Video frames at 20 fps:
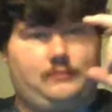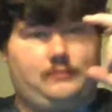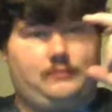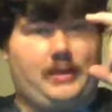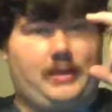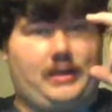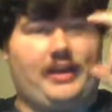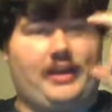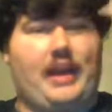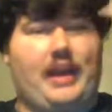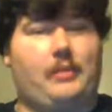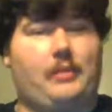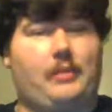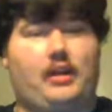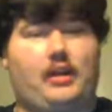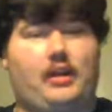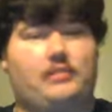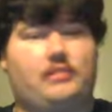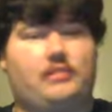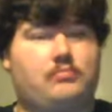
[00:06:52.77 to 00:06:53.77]
and it came in
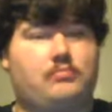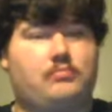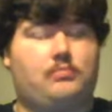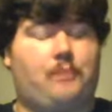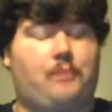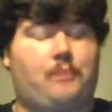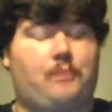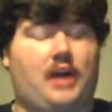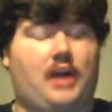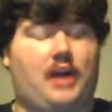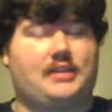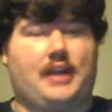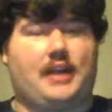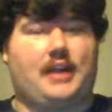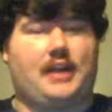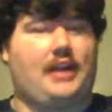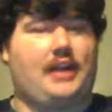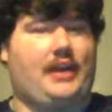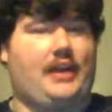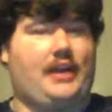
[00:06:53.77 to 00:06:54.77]
a box I
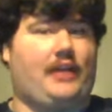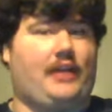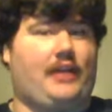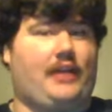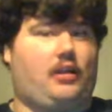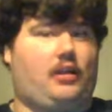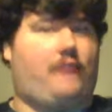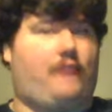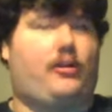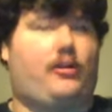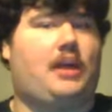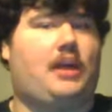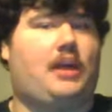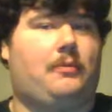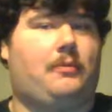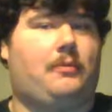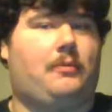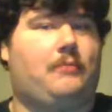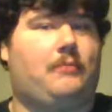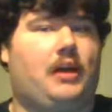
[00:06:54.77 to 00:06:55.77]
got in the end lot for a
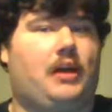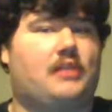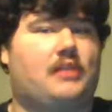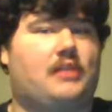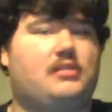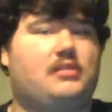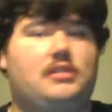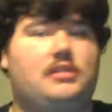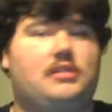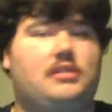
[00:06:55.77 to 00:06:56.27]
couple bucks.